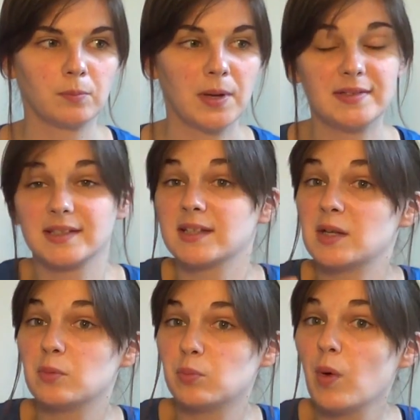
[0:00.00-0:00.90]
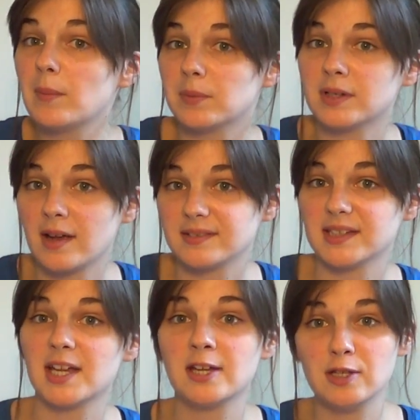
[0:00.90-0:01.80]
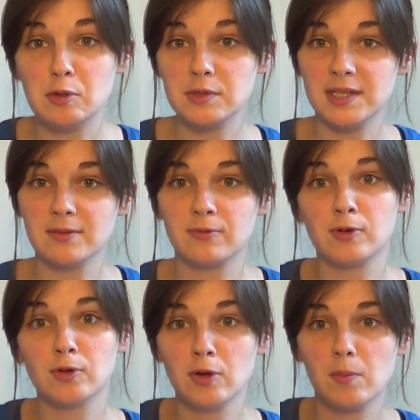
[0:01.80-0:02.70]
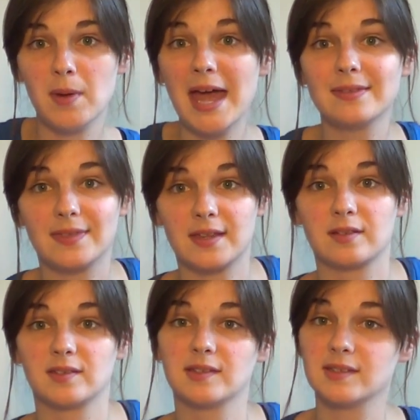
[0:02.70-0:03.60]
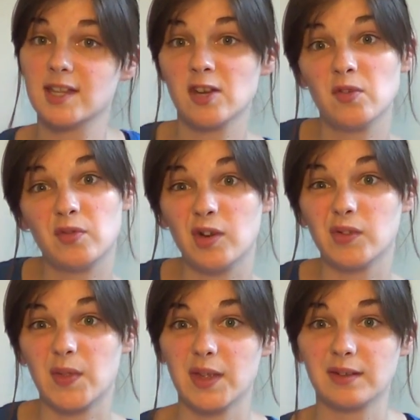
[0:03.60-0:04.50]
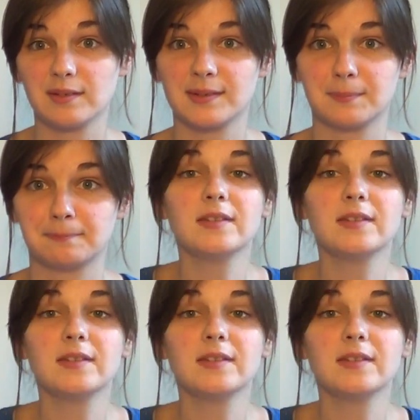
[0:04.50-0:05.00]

basically weaponize it and use it for bad things instead of good things.